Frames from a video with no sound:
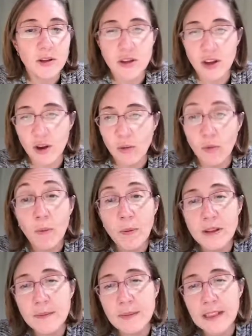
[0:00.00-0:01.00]
So we'll
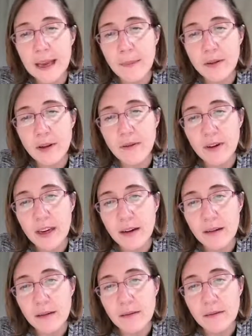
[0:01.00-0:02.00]
put some steps over
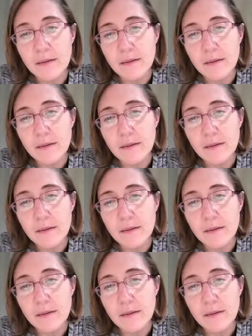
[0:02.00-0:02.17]
here